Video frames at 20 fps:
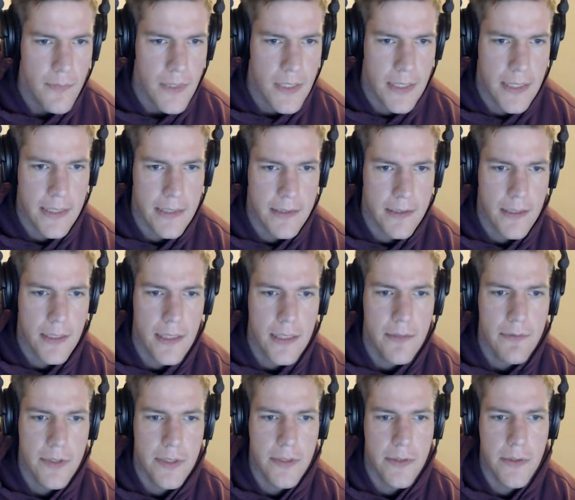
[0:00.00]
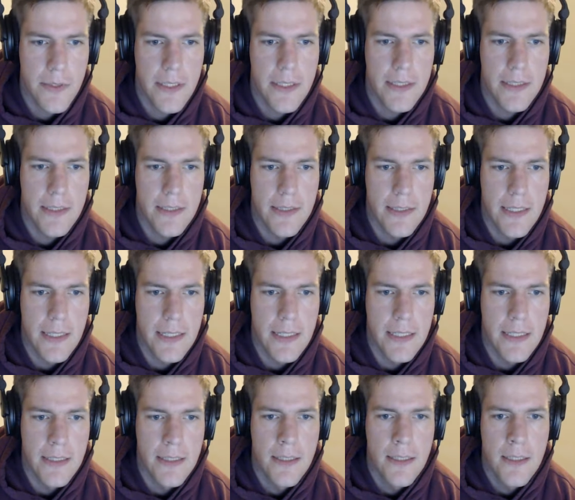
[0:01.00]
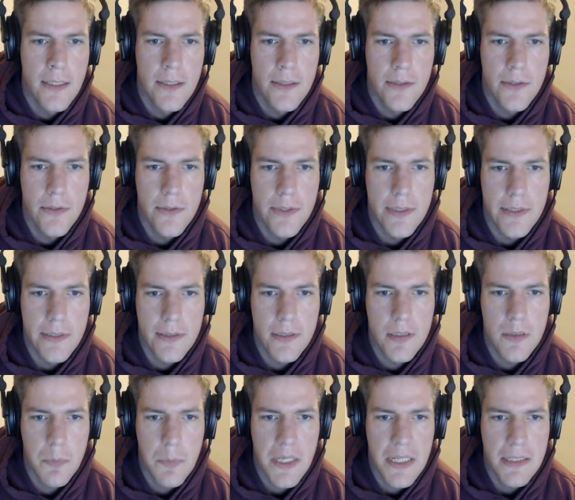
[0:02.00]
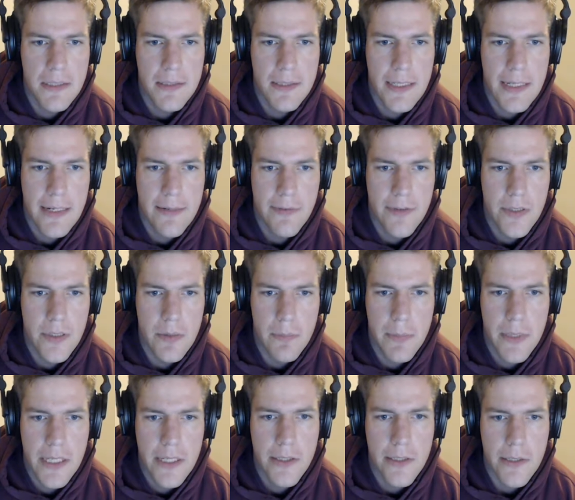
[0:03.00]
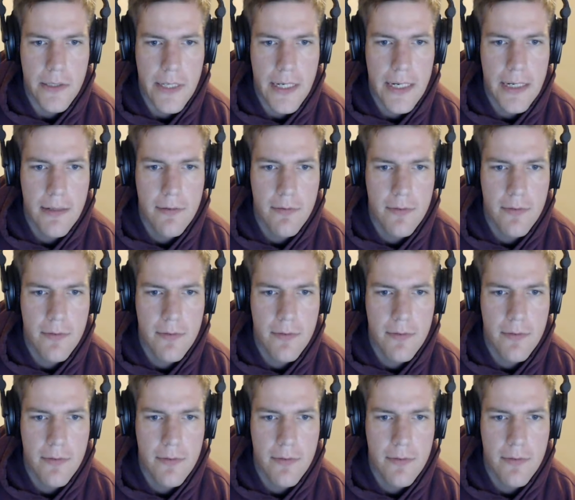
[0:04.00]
it's kind of annoying that they do this space after the paragraph.